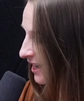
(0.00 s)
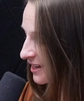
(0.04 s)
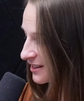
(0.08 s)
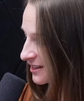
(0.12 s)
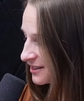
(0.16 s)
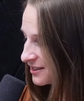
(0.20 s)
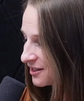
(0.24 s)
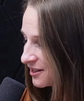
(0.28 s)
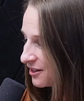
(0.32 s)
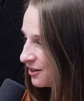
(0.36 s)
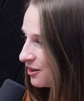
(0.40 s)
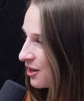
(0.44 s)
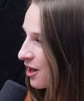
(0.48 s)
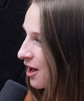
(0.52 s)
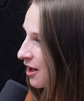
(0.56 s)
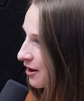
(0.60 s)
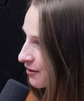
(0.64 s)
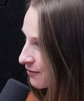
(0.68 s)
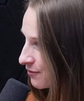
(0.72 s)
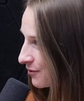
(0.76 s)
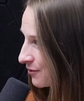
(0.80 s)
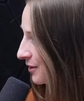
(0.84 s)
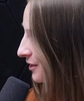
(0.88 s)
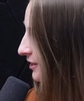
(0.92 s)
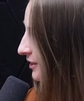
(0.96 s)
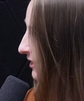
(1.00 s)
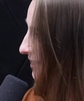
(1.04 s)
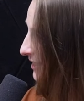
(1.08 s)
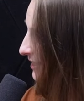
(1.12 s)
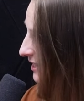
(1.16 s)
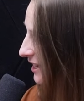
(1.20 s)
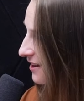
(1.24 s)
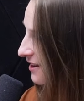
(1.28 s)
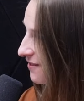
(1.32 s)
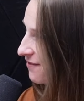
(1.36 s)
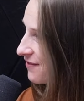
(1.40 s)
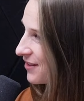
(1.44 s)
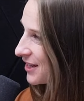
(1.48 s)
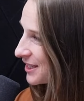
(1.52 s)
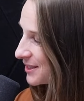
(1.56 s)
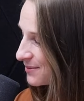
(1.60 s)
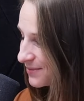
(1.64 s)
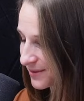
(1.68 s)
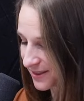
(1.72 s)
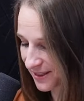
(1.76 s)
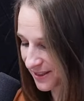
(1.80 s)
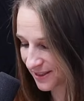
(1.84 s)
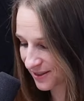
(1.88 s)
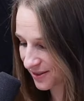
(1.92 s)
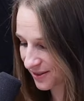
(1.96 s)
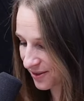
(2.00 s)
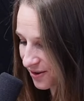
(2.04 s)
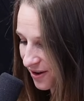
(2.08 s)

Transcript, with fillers: hands in a, a lot of real estate investments.